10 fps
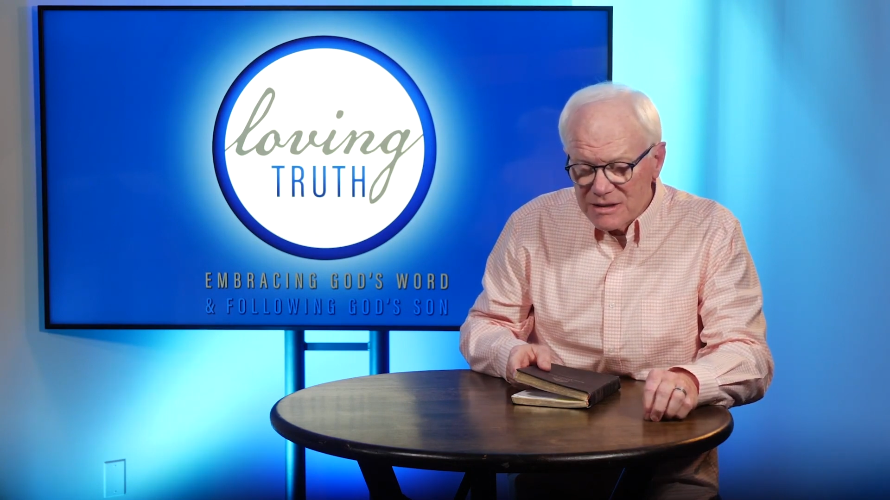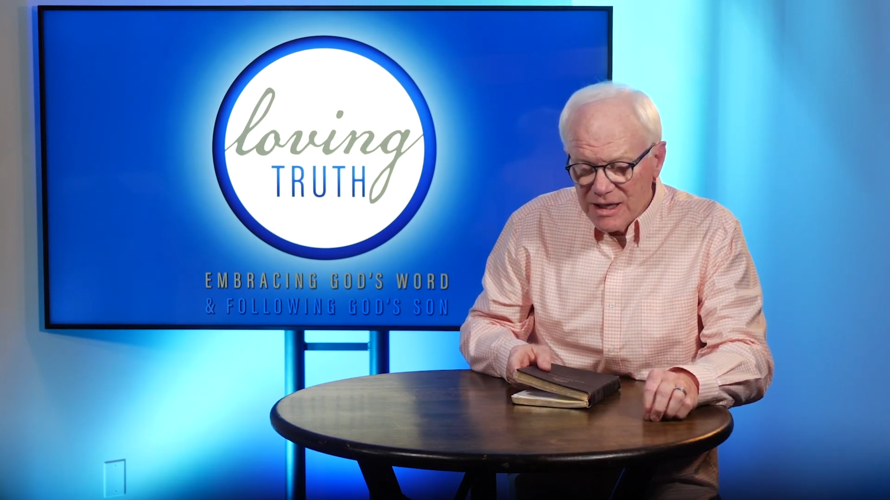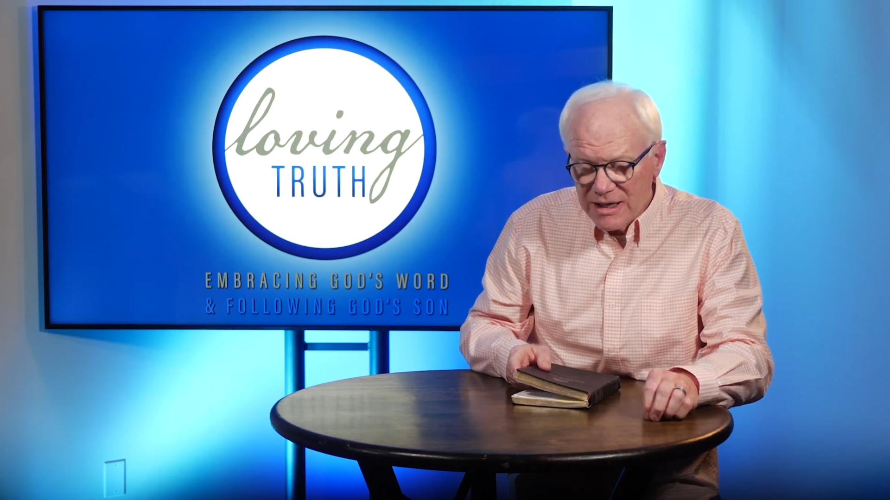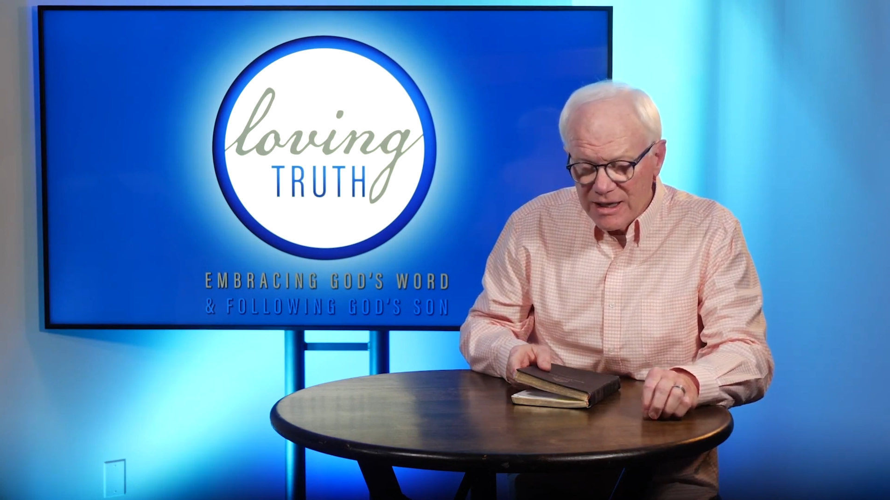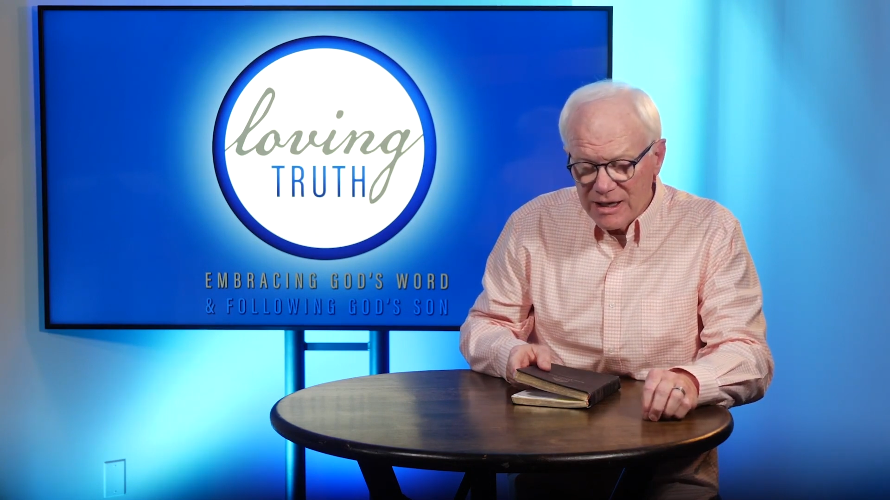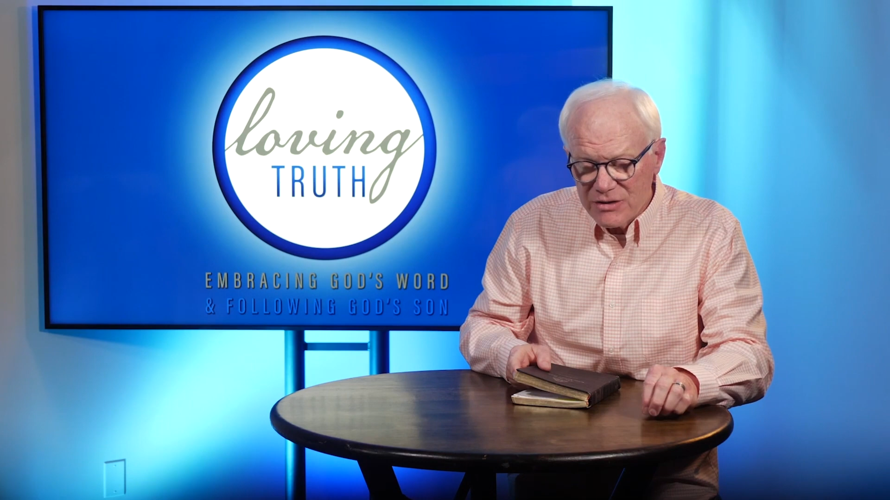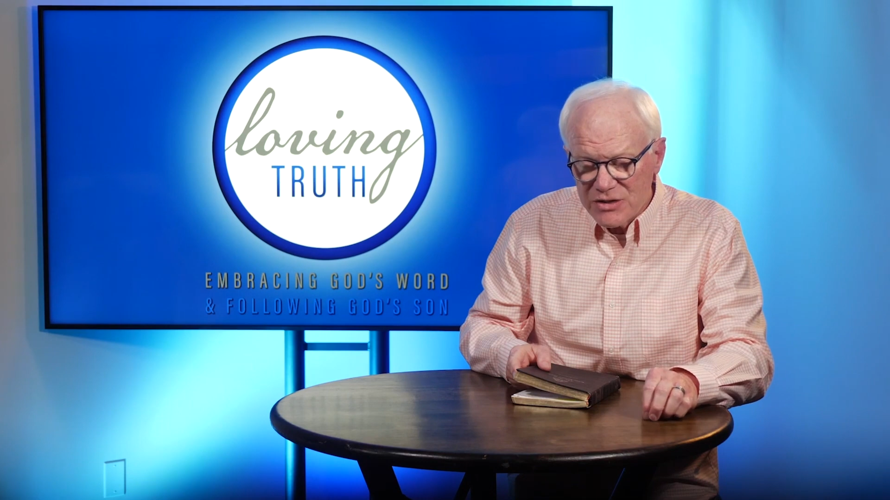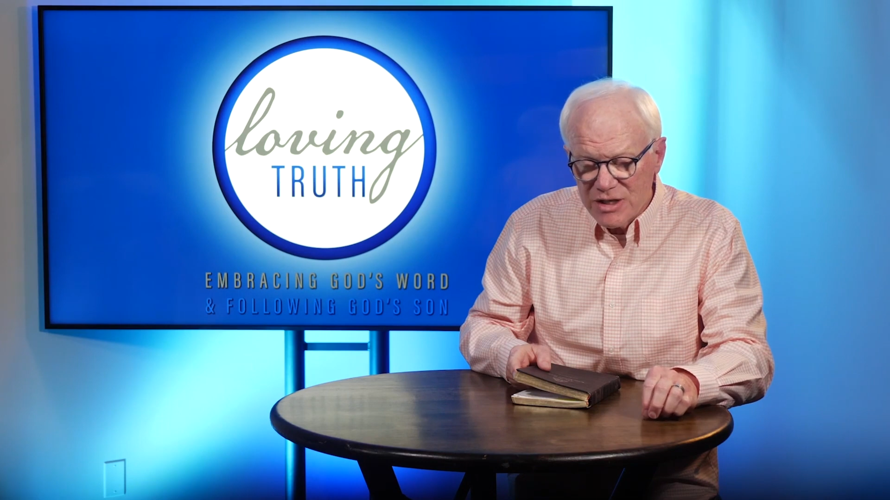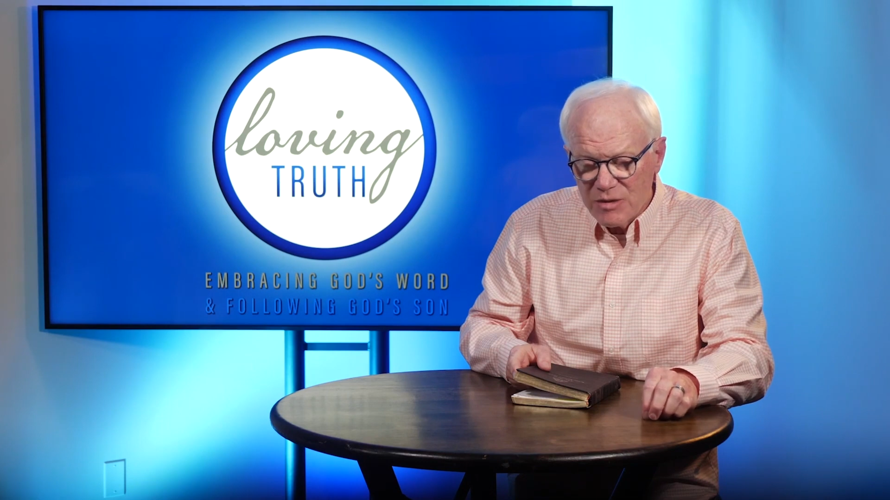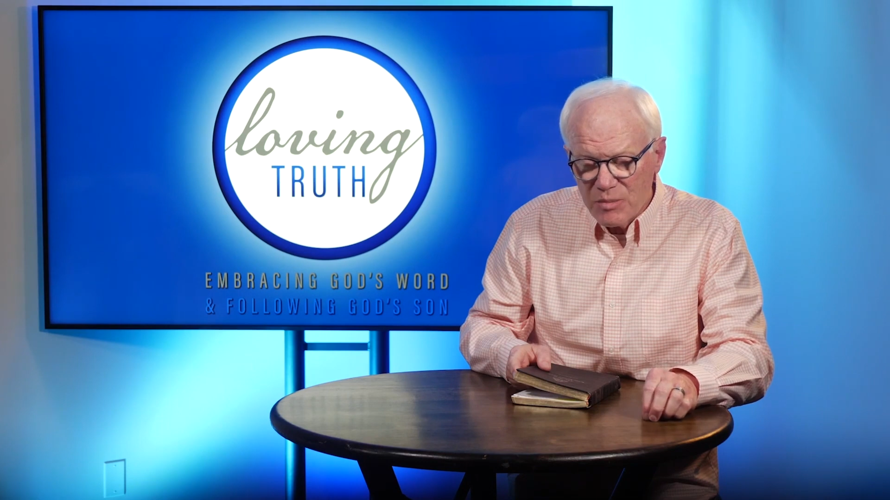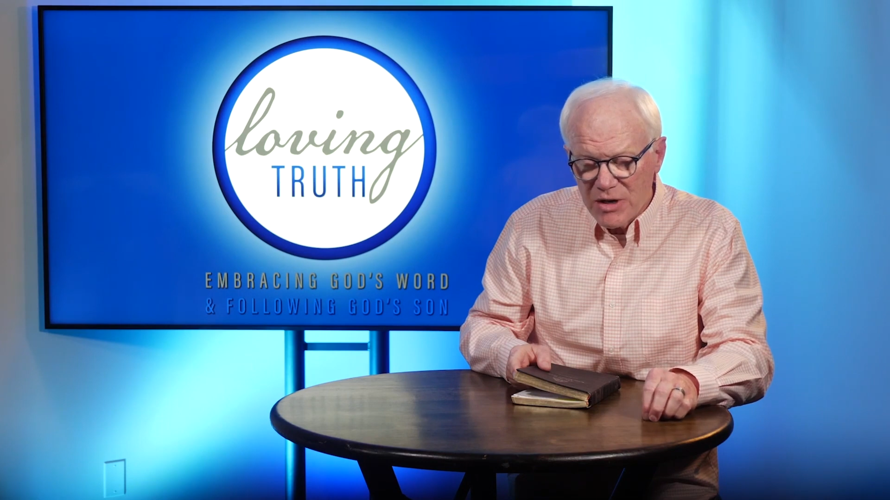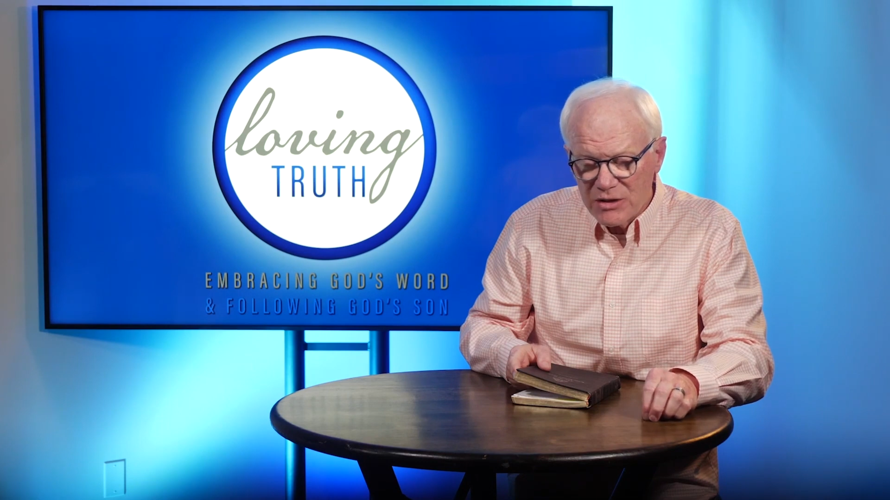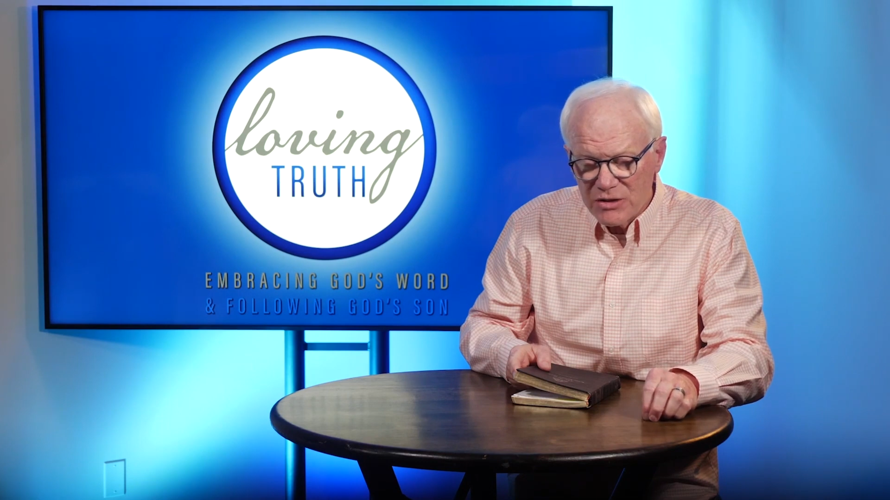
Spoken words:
taking our sin upon